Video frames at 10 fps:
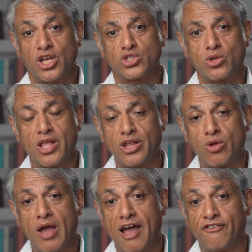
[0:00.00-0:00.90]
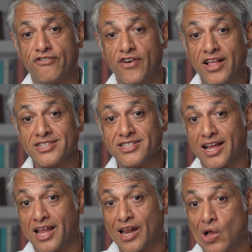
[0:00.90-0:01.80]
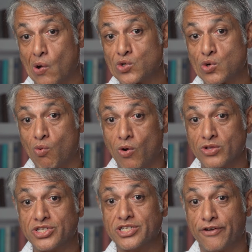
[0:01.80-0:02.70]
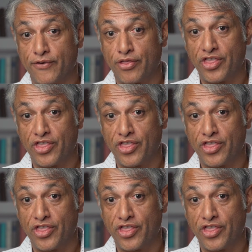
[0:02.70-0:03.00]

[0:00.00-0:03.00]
so that you have funds that can go towards different